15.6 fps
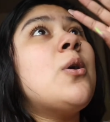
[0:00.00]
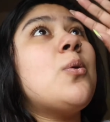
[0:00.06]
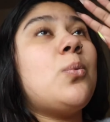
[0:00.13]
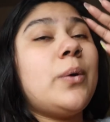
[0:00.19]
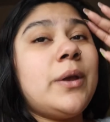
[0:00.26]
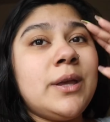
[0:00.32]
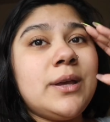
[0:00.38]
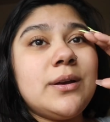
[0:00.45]

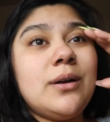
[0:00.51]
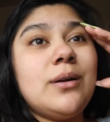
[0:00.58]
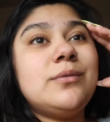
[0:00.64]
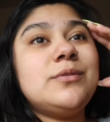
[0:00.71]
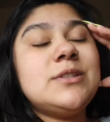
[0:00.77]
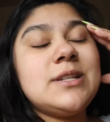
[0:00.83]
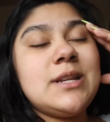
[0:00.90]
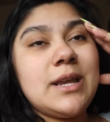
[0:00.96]
week
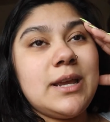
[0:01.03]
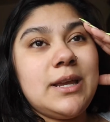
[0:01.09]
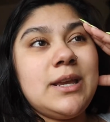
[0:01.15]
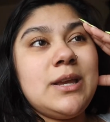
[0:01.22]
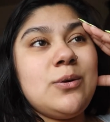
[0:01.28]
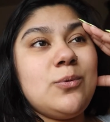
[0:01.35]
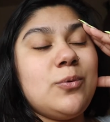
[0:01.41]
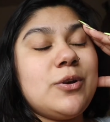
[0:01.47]
of
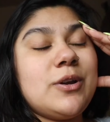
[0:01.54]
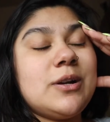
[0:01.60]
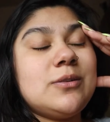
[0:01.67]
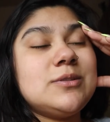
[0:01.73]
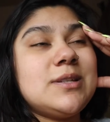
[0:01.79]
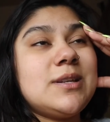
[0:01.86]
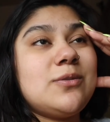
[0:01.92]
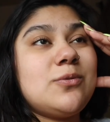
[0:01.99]
today where I
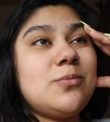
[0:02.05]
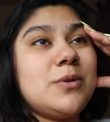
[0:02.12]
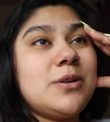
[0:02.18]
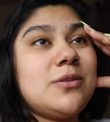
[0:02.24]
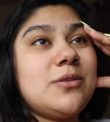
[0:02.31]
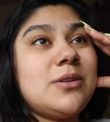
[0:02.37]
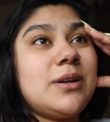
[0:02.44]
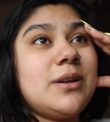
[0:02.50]
was like, oh my
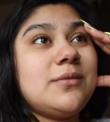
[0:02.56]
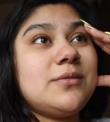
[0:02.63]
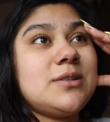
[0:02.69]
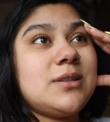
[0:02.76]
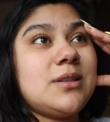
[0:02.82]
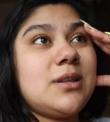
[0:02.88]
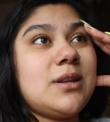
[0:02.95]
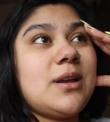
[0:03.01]
god, I have to
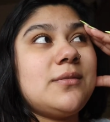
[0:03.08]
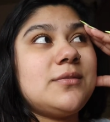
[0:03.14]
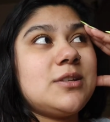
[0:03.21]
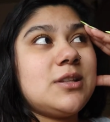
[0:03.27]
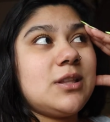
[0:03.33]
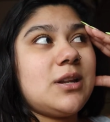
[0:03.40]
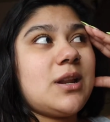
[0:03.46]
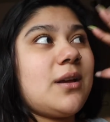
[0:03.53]
clean, I have to
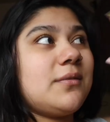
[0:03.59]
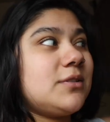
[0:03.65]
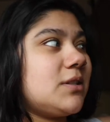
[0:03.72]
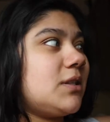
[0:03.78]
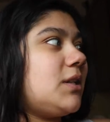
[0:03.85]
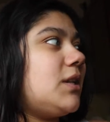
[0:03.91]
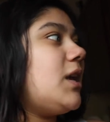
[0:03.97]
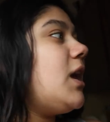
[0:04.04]
clean, I have to
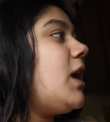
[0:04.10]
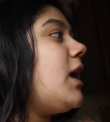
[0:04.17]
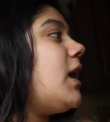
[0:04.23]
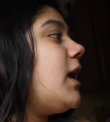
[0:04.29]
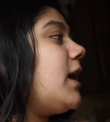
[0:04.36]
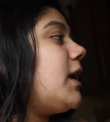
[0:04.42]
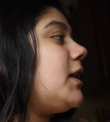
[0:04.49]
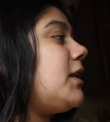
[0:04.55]
clean.
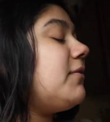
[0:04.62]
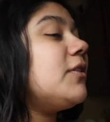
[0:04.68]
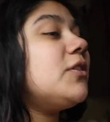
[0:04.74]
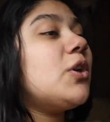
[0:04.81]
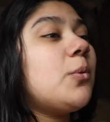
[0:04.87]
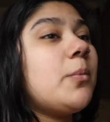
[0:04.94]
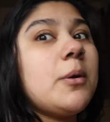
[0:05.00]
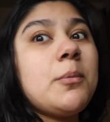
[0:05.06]
And even
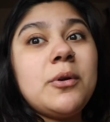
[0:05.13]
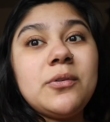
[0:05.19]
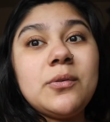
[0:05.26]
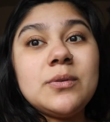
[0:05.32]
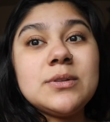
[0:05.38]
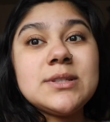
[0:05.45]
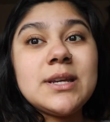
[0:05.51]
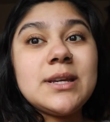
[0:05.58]
though my
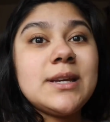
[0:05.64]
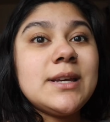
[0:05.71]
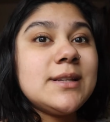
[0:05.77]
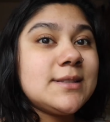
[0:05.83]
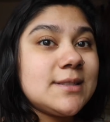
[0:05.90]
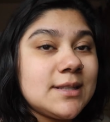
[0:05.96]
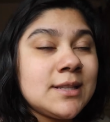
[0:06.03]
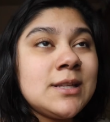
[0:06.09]
boyfriend was like,
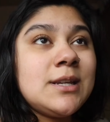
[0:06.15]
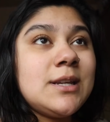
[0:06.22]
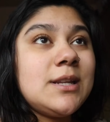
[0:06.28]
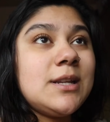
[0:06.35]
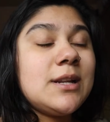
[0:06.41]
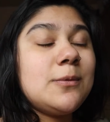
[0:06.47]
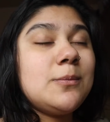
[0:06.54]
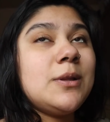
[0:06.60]
it's
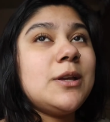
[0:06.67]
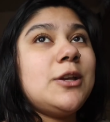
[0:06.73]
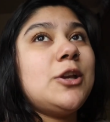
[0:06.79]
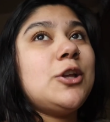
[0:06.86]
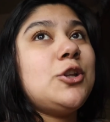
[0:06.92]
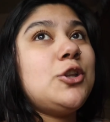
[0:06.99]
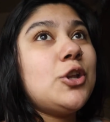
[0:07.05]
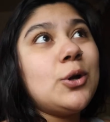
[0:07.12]
clean, I'm
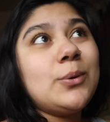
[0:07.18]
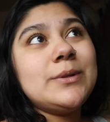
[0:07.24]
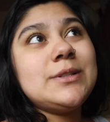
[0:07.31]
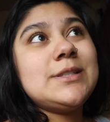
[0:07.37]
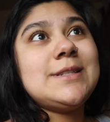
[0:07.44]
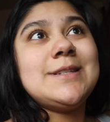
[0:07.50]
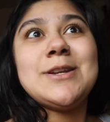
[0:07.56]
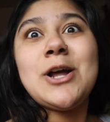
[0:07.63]
like, no,
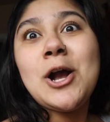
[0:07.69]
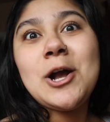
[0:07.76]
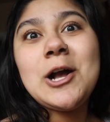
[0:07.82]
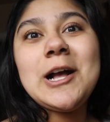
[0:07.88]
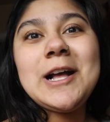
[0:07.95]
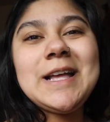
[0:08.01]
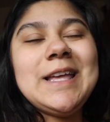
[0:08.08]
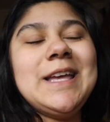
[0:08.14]
it's
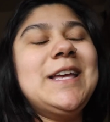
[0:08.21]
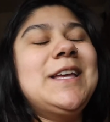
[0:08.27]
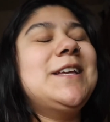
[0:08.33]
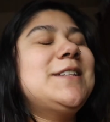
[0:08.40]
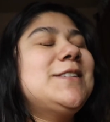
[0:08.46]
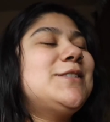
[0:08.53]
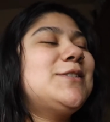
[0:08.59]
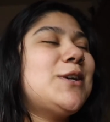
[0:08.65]
not.
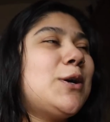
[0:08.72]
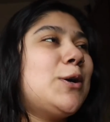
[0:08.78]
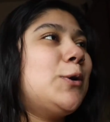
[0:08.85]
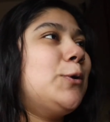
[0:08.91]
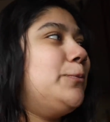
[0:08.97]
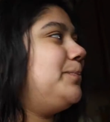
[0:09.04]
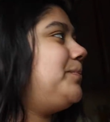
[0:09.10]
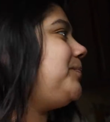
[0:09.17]

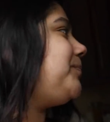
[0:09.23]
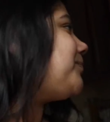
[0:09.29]
So